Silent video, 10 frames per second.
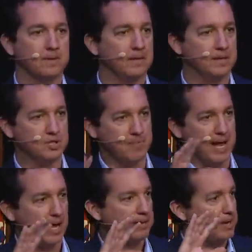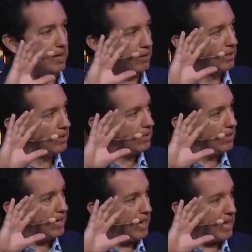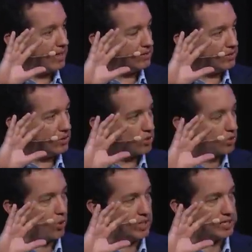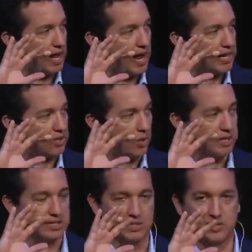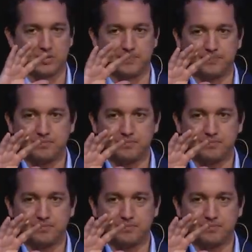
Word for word: It means man, male, and koitai, coitus,